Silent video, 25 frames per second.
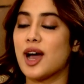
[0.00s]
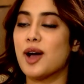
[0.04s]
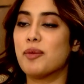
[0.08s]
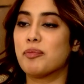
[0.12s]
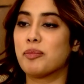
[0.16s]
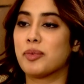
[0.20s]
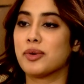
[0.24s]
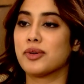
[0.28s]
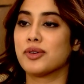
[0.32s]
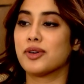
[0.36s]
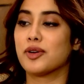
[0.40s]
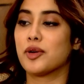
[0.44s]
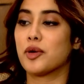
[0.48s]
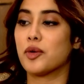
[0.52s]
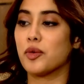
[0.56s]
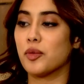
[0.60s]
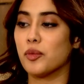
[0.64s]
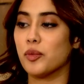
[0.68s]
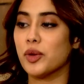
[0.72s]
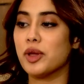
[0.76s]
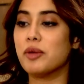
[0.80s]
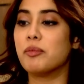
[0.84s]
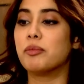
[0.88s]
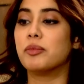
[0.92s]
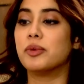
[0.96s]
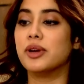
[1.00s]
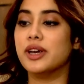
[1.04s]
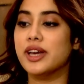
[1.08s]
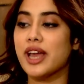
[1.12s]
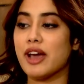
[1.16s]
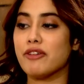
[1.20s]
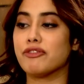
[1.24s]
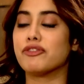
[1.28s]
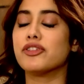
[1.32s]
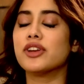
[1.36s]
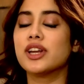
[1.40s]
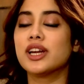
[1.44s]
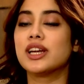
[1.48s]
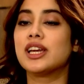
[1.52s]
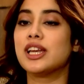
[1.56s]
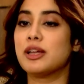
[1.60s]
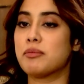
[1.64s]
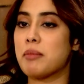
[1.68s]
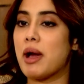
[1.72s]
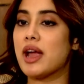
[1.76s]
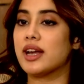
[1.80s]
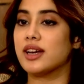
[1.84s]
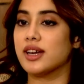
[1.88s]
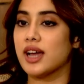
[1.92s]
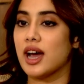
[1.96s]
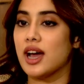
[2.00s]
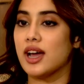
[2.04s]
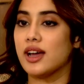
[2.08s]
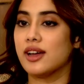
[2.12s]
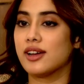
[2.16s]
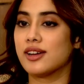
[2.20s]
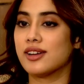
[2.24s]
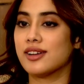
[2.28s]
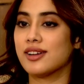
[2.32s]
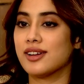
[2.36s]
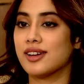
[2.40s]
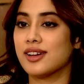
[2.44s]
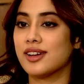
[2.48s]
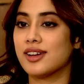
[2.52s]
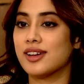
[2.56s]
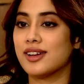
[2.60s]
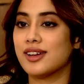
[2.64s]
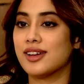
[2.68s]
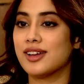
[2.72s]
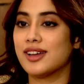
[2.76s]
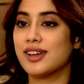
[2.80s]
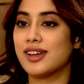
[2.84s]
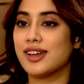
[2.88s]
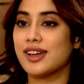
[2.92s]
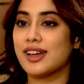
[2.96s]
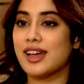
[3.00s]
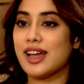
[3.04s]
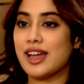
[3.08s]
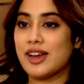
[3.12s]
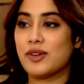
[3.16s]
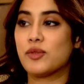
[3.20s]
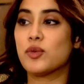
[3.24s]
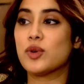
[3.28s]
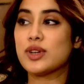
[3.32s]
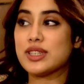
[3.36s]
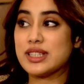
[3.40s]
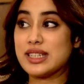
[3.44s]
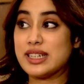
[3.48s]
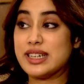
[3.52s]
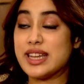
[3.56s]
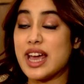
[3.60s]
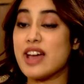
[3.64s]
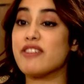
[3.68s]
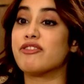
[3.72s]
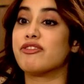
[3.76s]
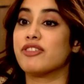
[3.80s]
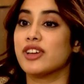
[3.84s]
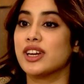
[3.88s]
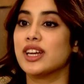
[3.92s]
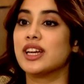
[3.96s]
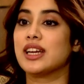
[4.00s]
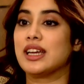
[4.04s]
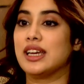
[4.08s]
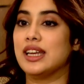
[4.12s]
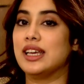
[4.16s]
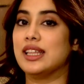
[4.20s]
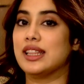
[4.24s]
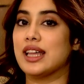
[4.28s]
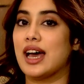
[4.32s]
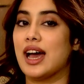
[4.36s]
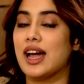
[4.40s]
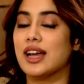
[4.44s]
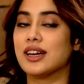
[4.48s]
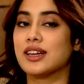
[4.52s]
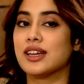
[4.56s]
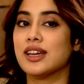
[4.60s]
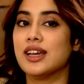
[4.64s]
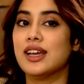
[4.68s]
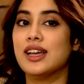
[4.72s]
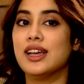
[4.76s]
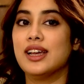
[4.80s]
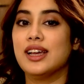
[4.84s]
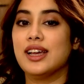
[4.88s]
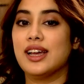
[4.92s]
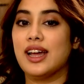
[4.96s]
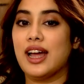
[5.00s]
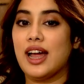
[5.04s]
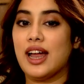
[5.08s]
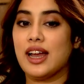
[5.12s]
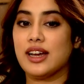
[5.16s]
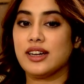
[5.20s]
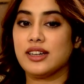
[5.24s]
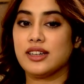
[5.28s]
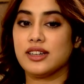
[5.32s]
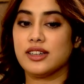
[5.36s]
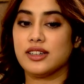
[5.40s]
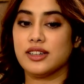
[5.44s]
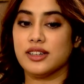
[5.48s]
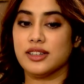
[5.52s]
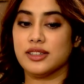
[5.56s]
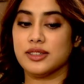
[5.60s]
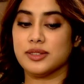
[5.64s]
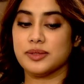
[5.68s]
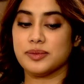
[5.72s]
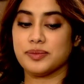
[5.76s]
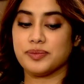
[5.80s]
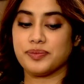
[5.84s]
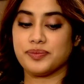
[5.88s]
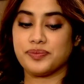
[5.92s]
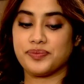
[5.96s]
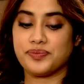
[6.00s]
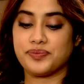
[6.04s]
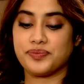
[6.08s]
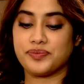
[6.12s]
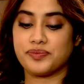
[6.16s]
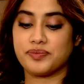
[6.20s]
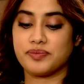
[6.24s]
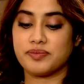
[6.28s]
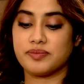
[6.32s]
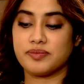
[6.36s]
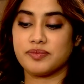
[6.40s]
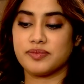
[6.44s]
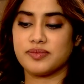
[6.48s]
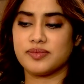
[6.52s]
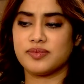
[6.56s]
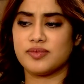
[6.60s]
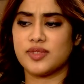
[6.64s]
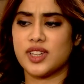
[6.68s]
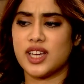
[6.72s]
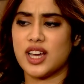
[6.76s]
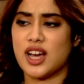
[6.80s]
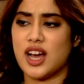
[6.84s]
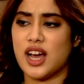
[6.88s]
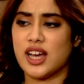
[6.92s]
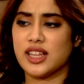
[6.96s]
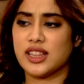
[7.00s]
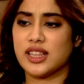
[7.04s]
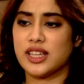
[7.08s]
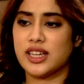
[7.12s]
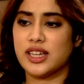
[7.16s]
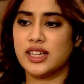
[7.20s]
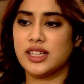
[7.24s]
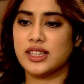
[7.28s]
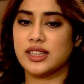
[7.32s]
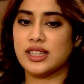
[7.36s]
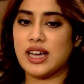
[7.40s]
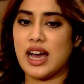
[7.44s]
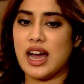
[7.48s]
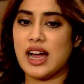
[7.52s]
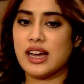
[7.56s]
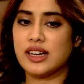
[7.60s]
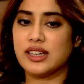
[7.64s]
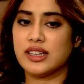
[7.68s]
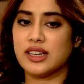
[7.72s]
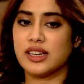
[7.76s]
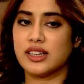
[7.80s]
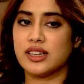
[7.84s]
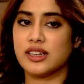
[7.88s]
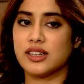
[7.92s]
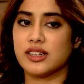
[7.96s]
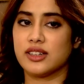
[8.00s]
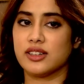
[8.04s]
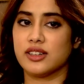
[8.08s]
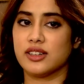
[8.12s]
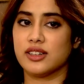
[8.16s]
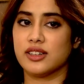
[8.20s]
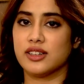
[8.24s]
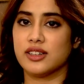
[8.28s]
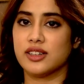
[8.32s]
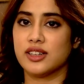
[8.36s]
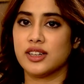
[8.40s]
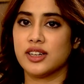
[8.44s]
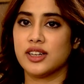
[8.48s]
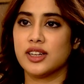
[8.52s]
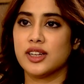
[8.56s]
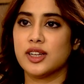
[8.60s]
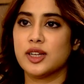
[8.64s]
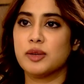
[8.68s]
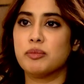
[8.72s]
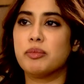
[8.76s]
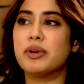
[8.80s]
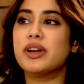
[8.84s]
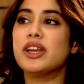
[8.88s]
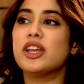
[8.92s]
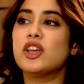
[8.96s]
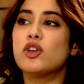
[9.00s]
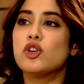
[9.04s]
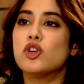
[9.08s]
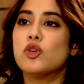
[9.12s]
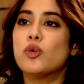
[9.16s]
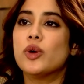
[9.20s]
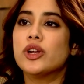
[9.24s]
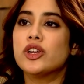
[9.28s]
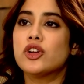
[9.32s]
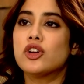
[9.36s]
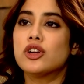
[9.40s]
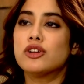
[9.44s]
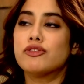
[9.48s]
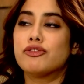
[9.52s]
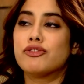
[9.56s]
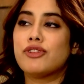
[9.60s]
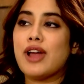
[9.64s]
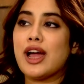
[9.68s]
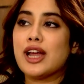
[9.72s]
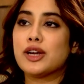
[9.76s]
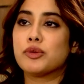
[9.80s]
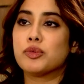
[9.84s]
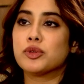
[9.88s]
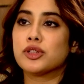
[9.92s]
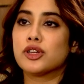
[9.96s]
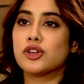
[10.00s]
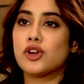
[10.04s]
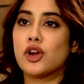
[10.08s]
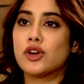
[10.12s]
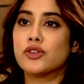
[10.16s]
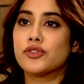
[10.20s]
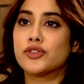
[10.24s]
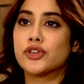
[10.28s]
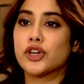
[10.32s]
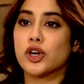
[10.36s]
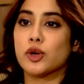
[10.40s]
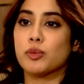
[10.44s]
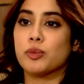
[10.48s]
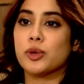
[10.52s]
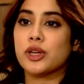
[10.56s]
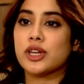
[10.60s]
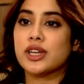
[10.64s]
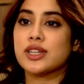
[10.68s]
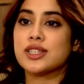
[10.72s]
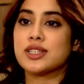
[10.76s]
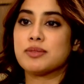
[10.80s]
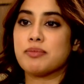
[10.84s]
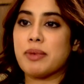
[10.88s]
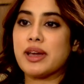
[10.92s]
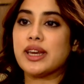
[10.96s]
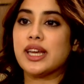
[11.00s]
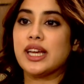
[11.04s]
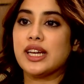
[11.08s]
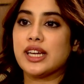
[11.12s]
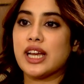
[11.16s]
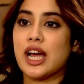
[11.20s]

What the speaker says: up. We definitely might die. It was definitely that. And I think that. And but you know, when you're on a flight with a lot of turbulence, many